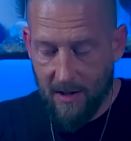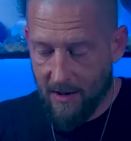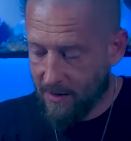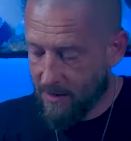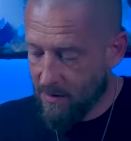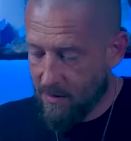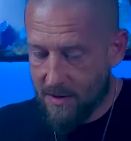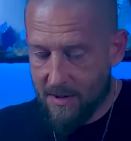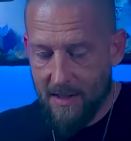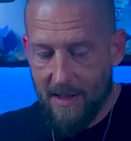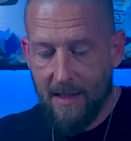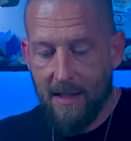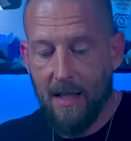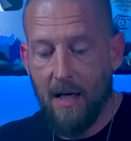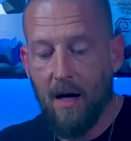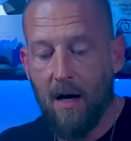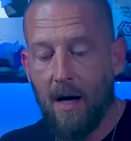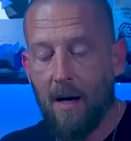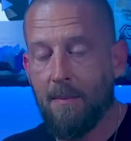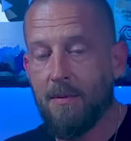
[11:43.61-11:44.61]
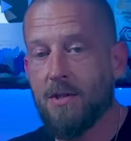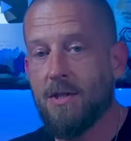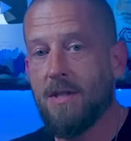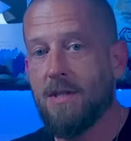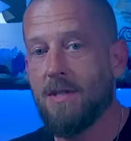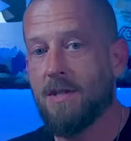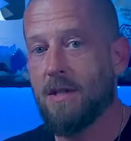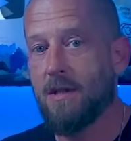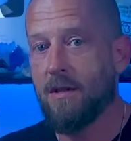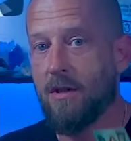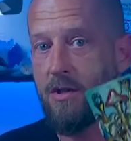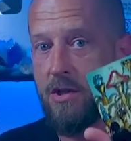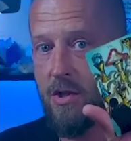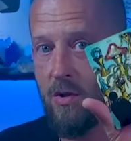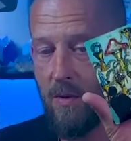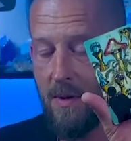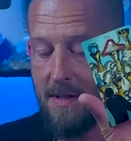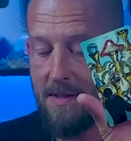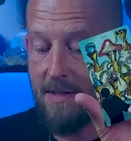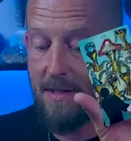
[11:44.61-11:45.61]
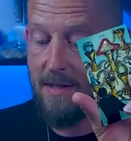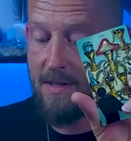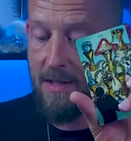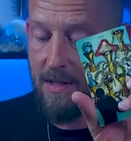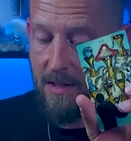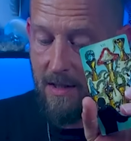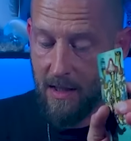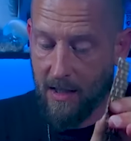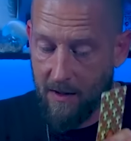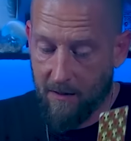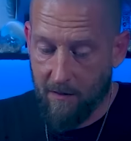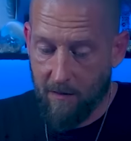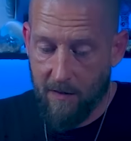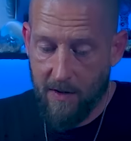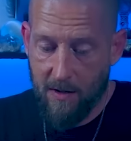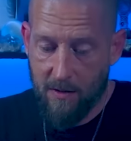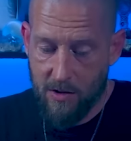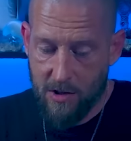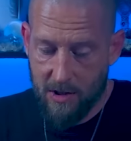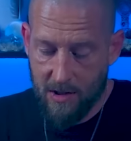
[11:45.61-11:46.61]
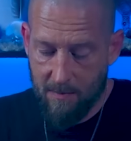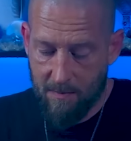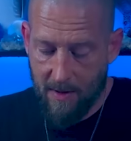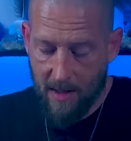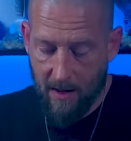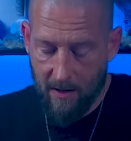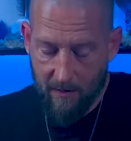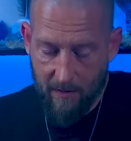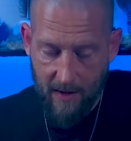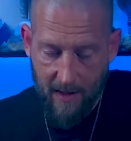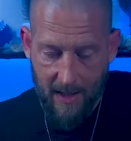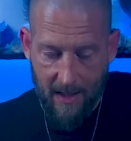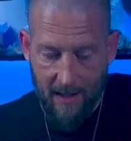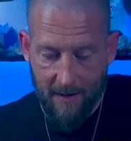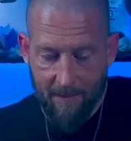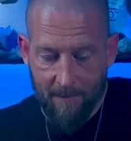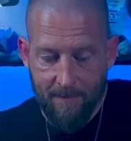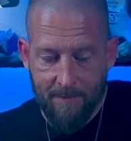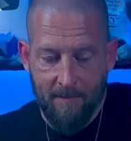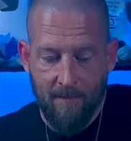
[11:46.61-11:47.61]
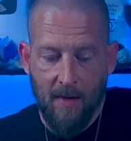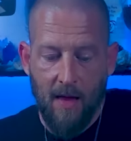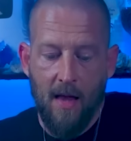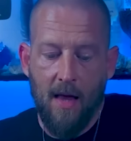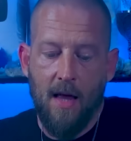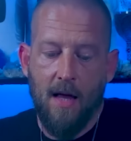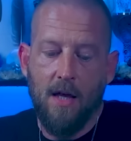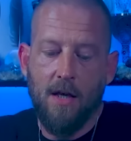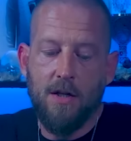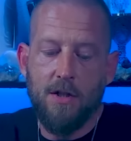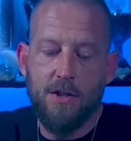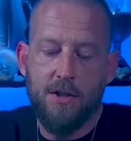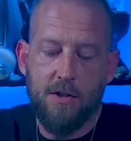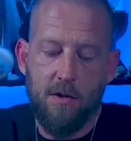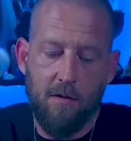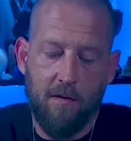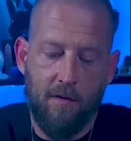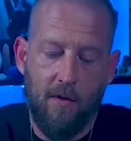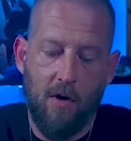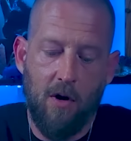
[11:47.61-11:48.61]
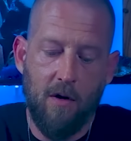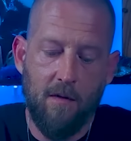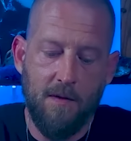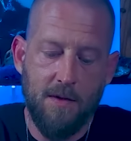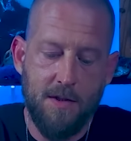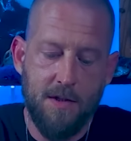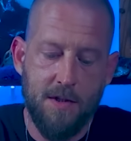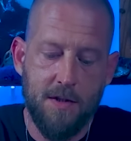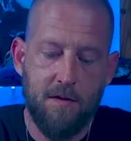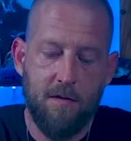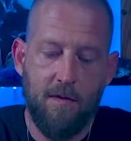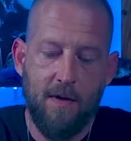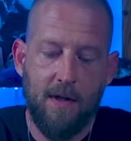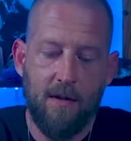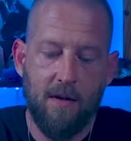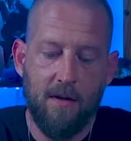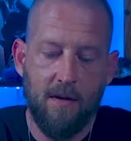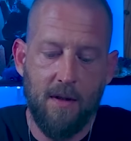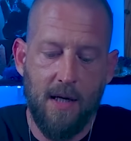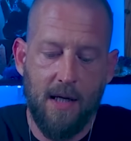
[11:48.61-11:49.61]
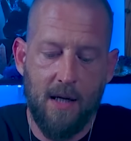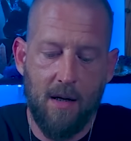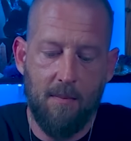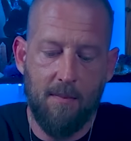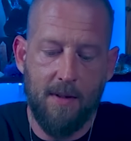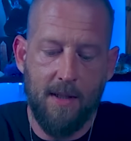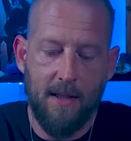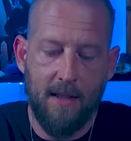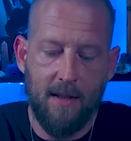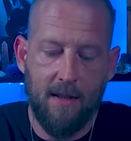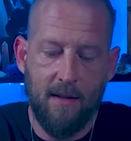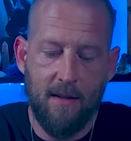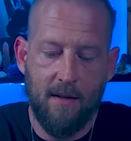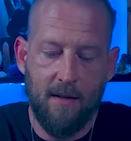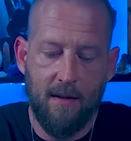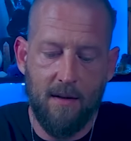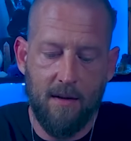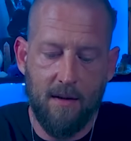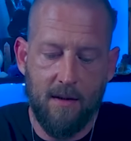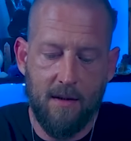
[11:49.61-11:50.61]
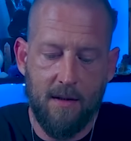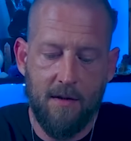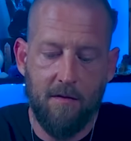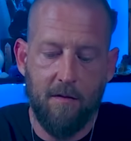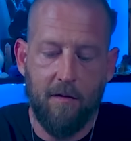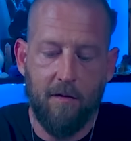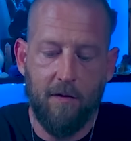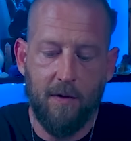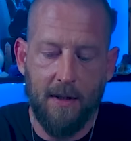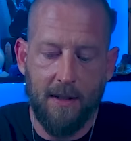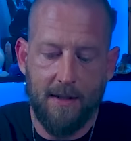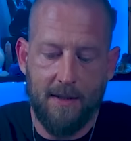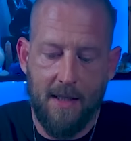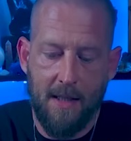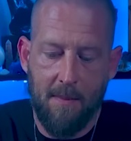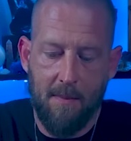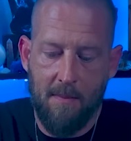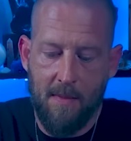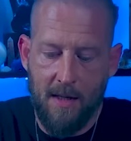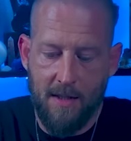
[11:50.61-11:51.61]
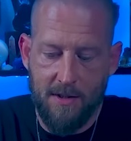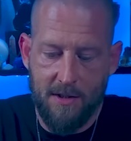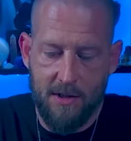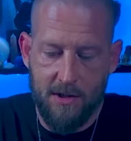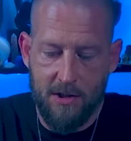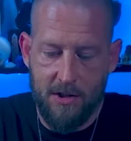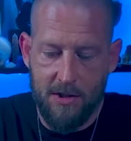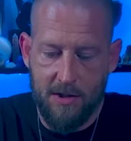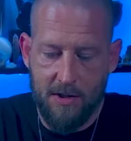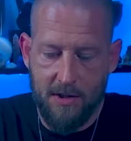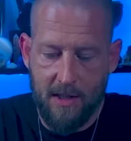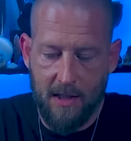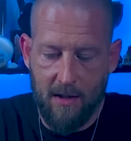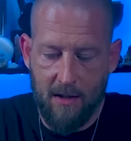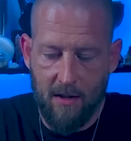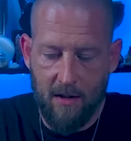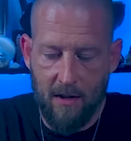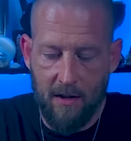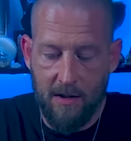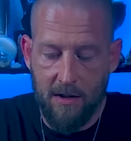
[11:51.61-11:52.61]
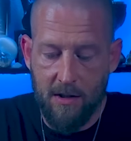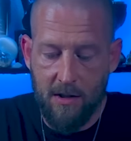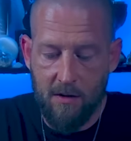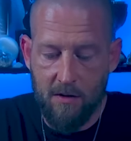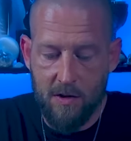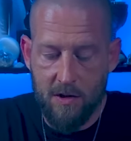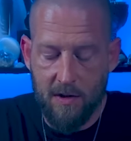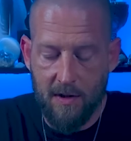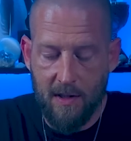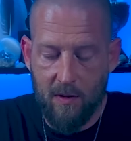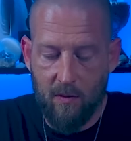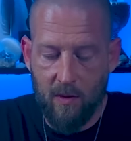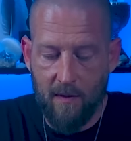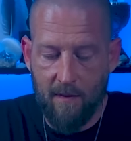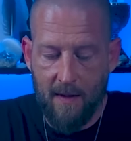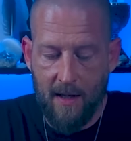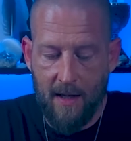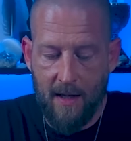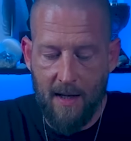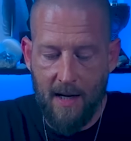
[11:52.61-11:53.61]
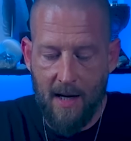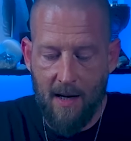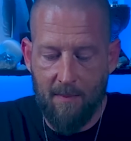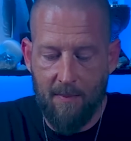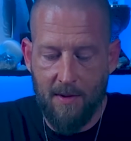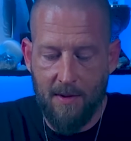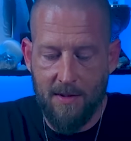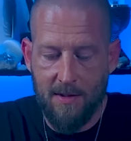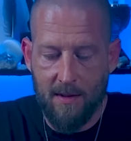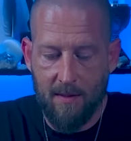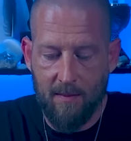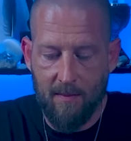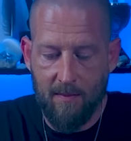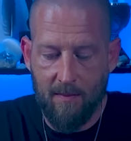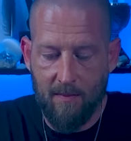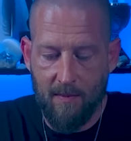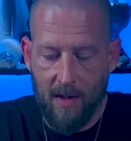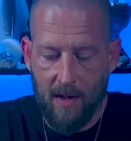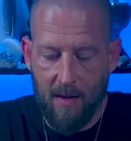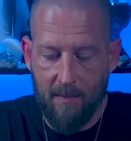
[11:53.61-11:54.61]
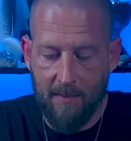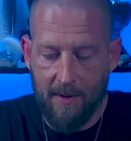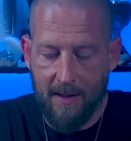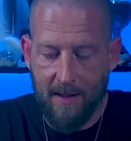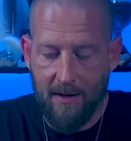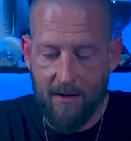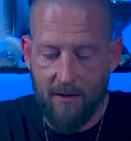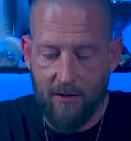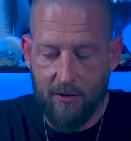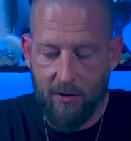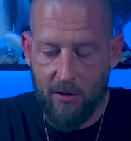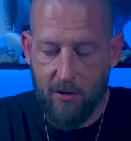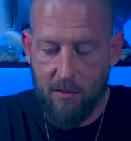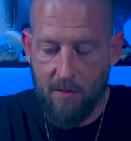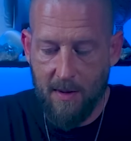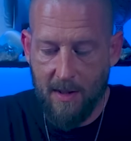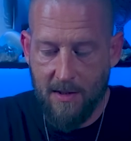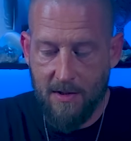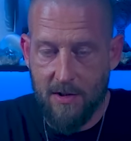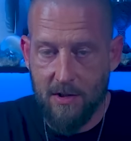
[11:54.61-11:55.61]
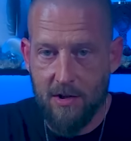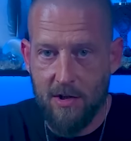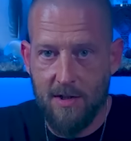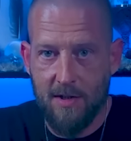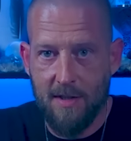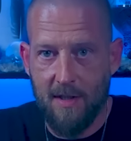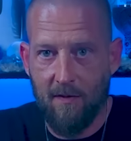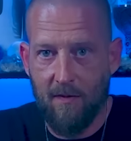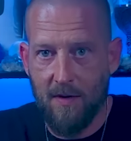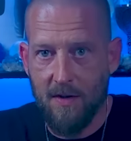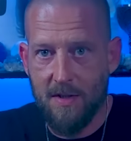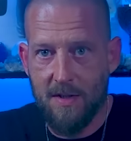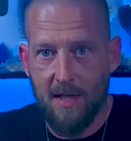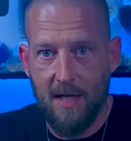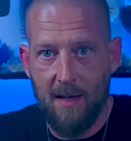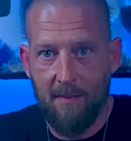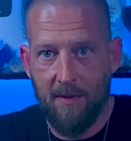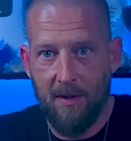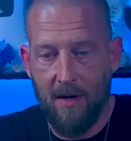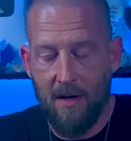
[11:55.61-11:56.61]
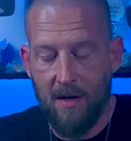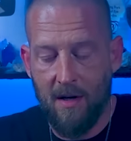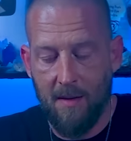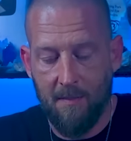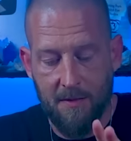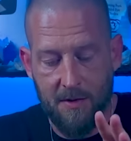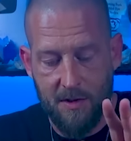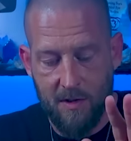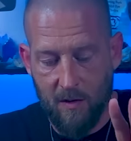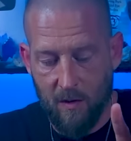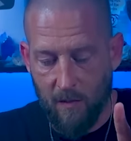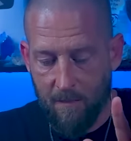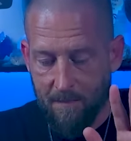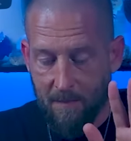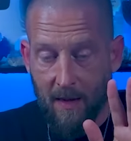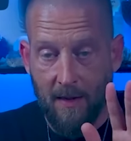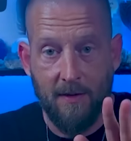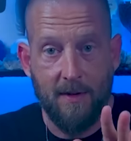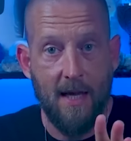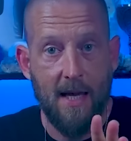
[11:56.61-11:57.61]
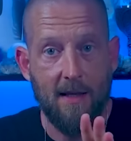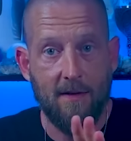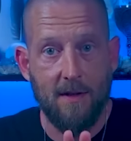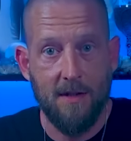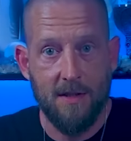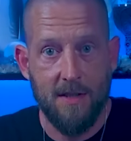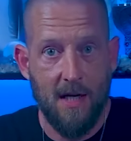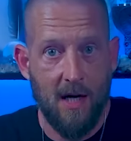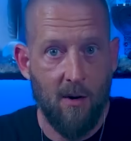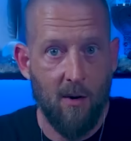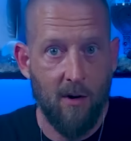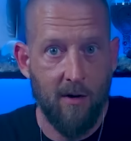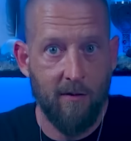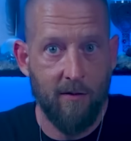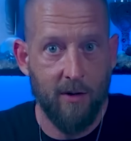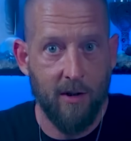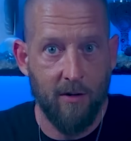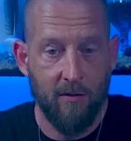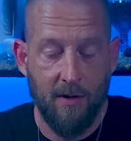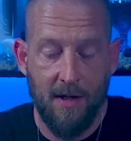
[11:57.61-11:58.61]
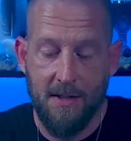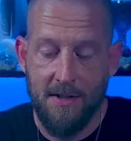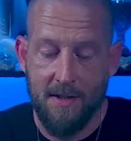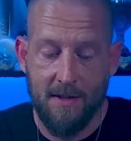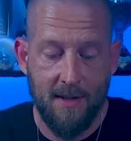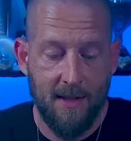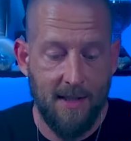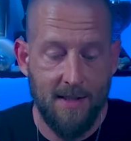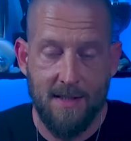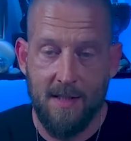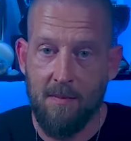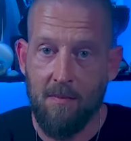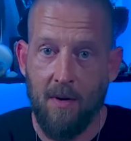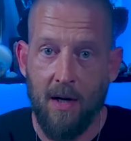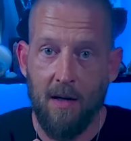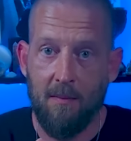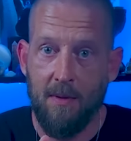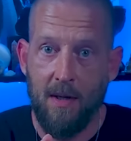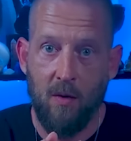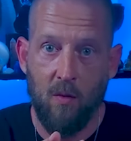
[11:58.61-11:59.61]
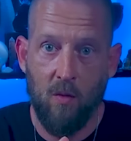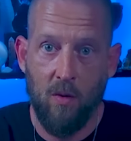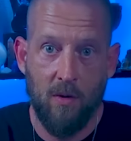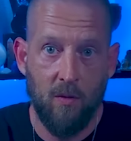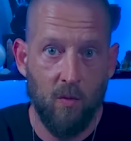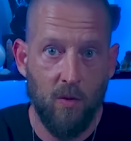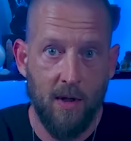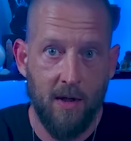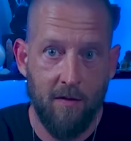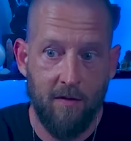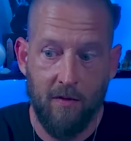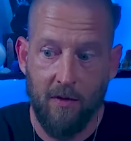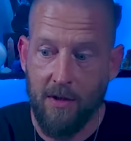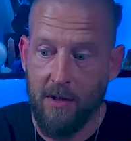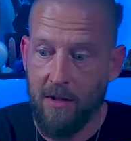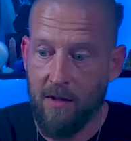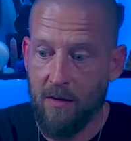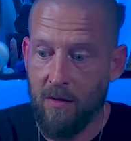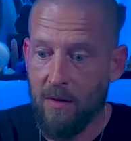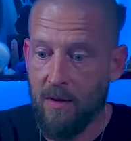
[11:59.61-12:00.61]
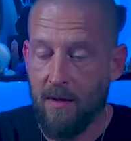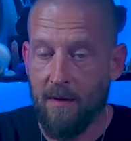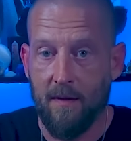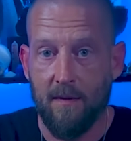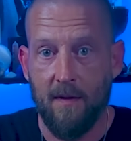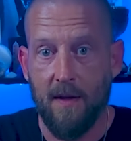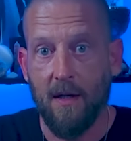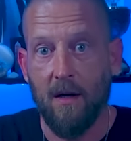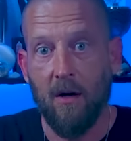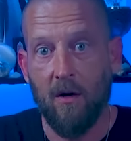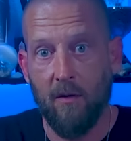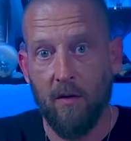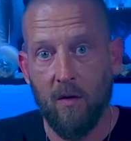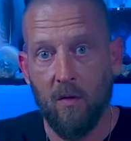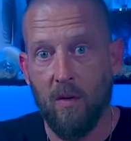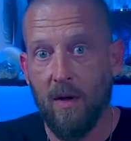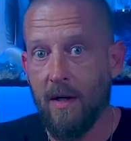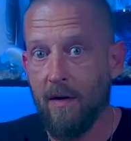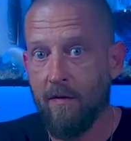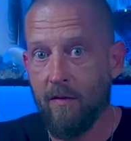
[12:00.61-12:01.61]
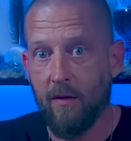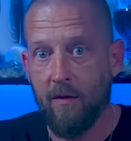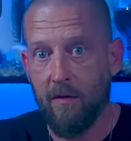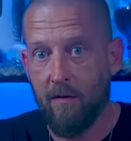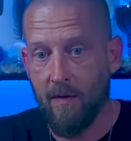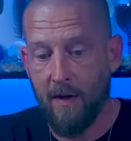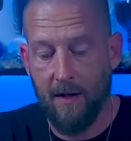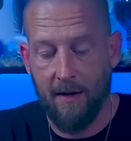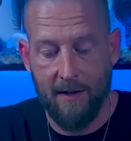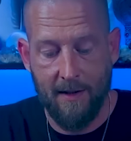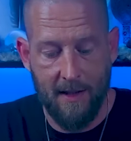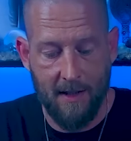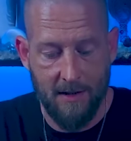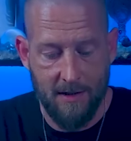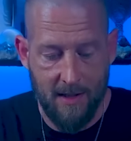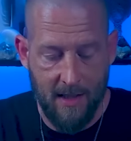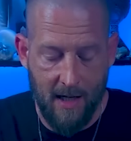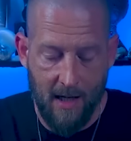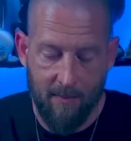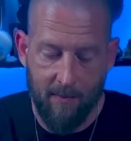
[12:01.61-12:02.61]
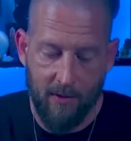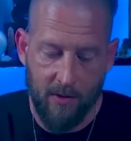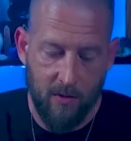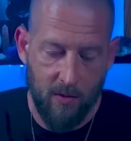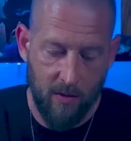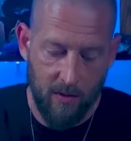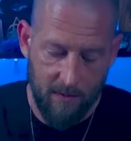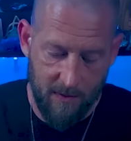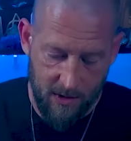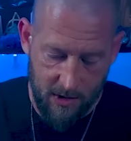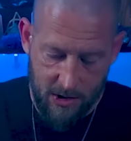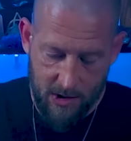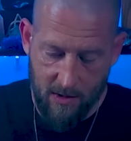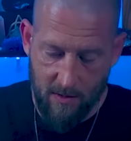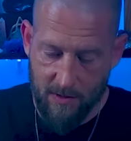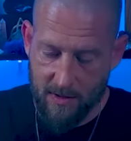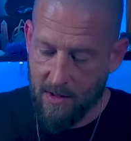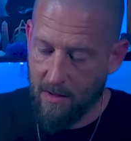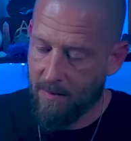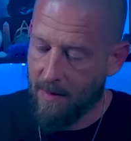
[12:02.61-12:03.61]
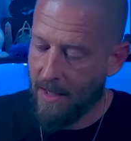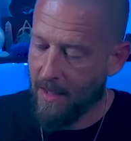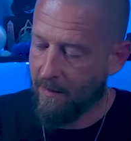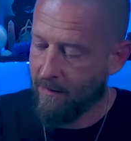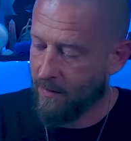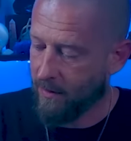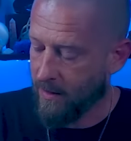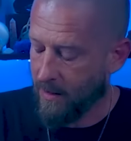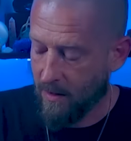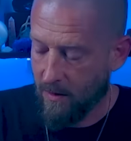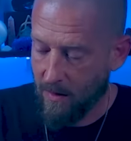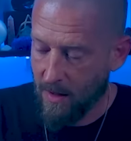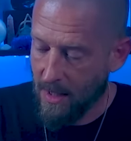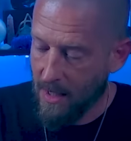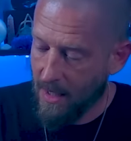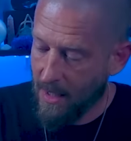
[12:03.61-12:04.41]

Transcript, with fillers: I do see the options and the choices and the confusion about that. So far, this is feeling like I'm getting conflicting messages here, and usually when that happens I'm I'm getting two messages at the same time. So take this however it resonates. It might be one way for you and the other way for the very next Capricorn that shows up after you.